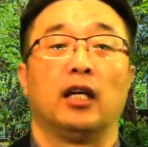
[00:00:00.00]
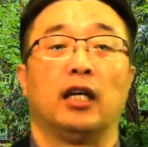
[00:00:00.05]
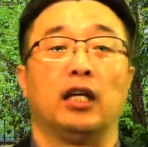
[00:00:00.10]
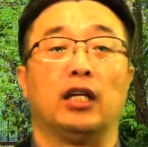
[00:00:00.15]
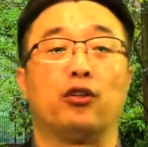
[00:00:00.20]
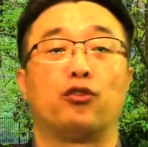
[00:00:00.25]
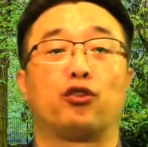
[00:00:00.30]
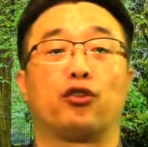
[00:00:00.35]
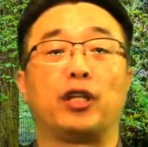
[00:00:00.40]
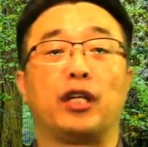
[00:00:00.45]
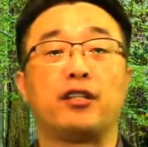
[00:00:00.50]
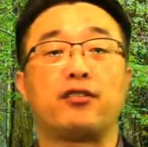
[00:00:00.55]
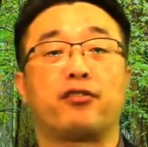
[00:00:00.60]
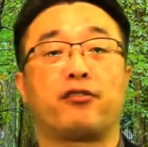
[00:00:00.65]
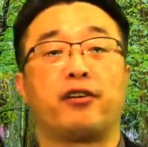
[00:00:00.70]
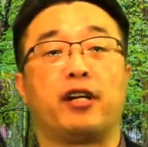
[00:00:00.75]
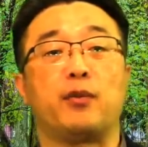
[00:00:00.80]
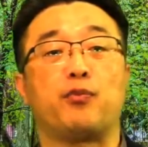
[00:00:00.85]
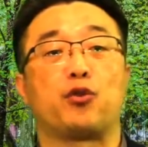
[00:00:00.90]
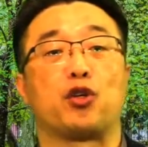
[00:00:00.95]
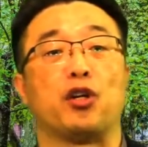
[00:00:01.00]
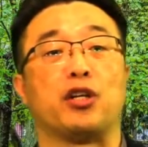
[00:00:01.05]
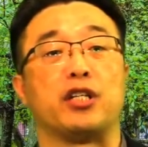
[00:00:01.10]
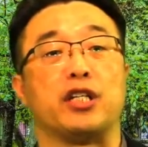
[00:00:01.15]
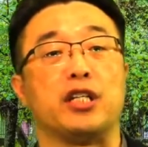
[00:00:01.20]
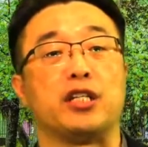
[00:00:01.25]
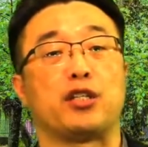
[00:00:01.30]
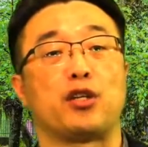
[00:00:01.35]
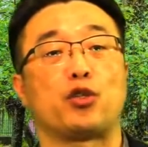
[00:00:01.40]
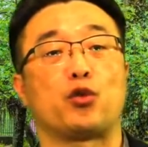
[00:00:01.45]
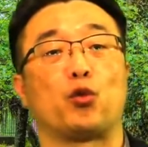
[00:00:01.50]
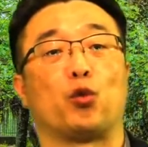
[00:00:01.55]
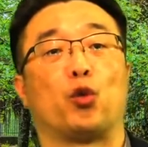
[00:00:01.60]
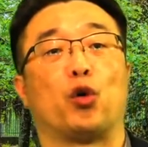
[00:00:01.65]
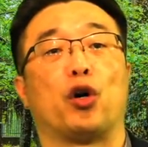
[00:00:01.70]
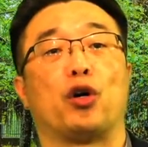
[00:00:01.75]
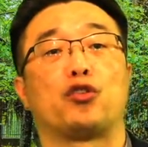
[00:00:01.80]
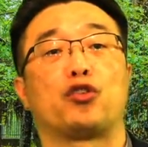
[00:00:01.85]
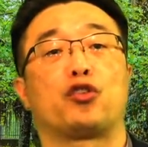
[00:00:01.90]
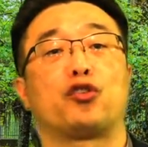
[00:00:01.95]
In today's scripture, Jesus
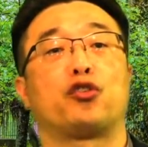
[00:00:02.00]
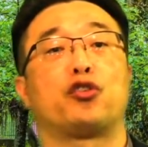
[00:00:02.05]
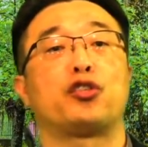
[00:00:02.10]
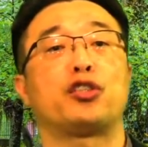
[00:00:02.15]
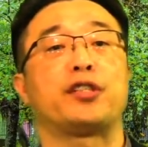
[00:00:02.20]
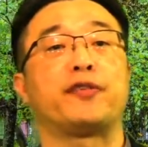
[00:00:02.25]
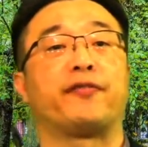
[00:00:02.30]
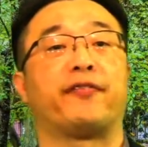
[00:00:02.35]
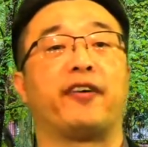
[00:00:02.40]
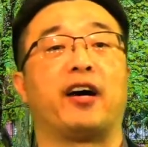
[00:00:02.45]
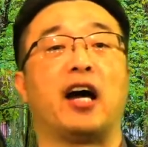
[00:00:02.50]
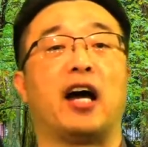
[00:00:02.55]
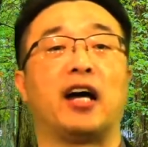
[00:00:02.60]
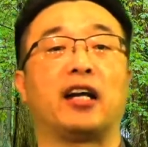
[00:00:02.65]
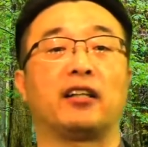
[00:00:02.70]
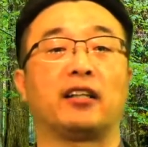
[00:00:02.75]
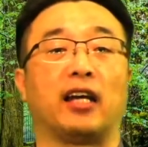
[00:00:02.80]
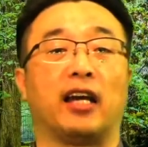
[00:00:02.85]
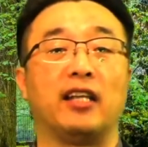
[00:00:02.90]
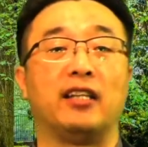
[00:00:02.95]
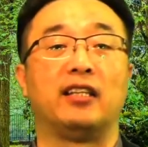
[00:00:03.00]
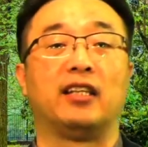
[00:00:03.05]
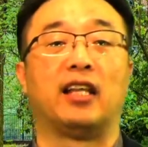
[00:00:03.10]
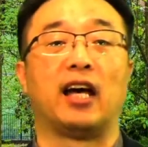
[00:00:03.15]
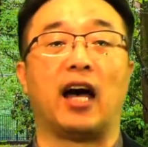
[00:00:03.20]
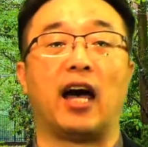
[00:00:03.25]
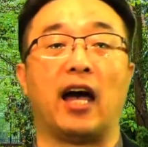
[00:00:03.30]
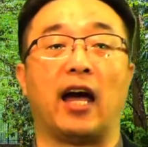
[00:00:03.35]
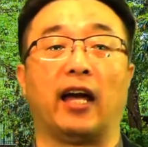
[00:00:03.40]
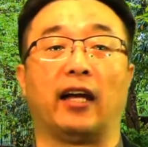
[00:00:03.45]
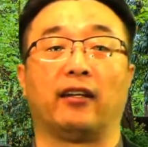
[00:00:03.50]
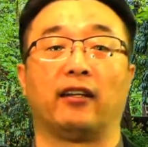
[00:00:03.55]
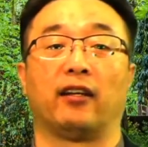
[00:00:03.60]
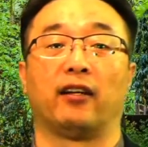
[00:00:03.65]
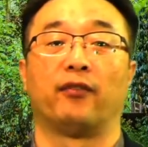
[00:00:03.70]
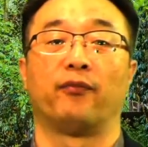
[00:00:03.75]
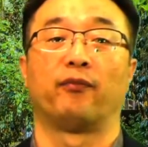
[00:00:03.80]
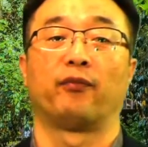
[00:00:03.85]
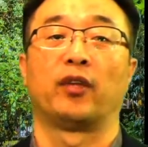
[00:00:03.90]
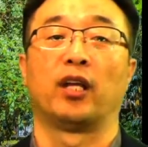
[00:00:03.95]
was crucified and died.
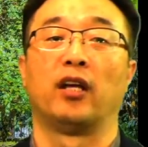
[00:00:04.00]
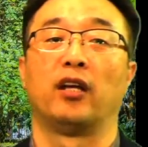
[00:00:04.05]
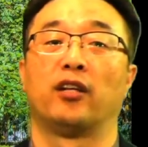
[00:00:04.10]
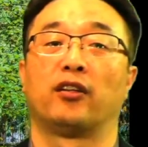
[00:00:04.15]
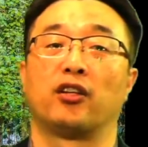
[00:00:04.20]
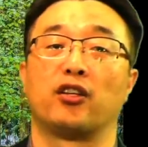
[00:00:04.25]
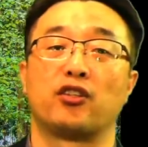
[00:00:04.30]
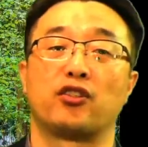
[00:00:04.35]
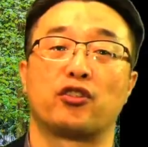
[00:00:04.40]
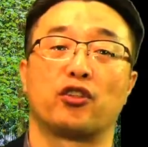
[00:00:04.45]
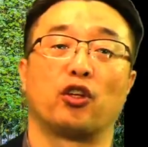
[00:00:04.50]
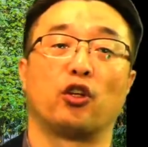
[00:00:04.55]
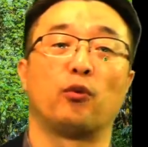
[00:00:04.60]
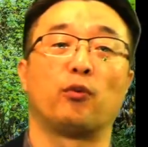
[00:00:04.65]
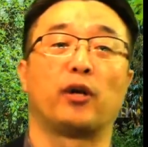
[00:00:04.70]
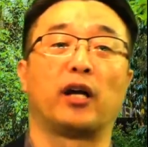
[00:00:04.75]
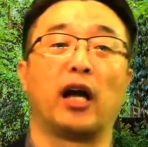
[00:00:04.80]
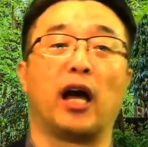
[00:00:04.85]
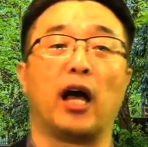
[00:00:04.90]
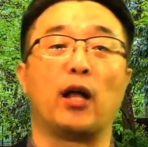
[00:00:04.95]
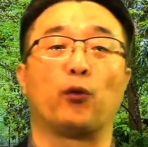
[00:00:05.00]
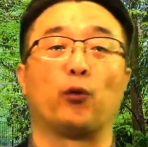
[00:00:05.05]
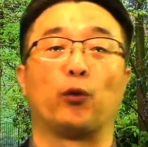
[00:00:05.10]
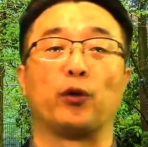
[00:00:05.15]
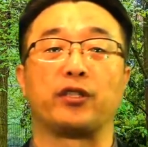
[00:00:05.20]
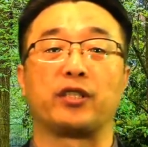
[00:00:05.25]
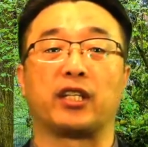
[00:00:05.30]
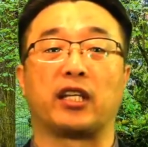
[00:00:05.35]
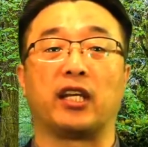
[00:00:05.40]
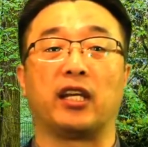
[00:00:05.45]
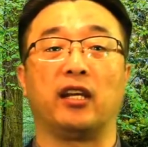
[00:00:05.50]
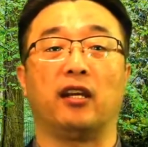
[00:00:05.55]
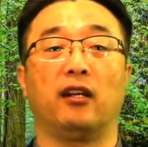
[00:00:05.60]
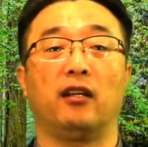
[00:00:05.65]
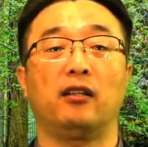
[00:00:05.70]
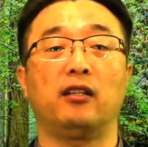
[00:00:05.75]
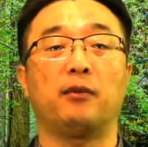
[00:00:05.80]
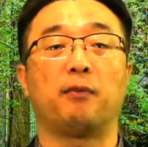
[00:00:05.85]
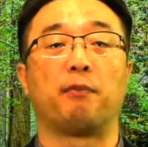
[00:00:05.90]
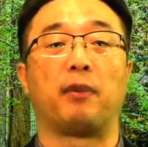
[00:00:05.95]
The Son of God was
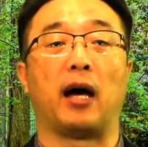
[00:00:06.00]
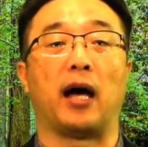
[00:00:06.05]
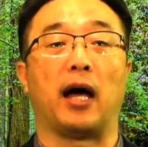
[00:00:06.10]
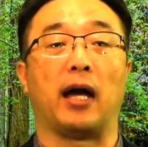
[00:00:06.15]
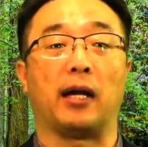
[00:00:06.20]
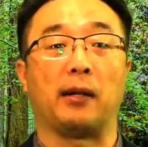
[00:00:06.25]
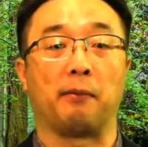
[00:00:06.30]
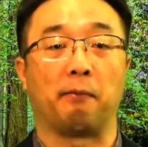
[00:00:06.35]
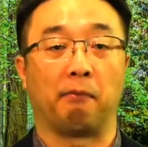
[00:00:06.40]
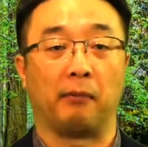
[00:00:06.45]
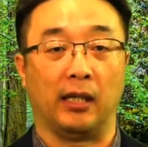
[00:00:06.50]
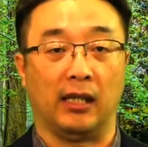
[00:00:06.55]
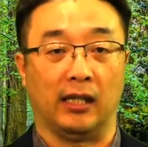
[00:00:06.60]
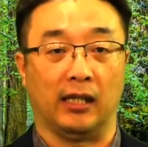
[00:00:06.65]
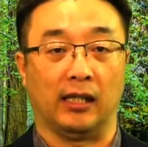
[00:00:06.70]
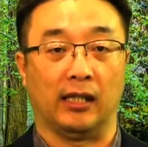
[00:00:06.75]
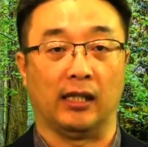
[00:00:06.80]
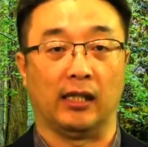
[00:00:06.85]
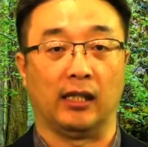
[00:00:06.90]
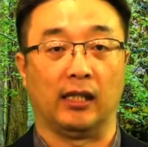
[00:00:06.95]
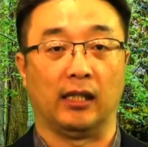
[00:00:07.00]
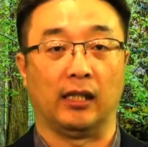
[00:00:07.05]
killed by man.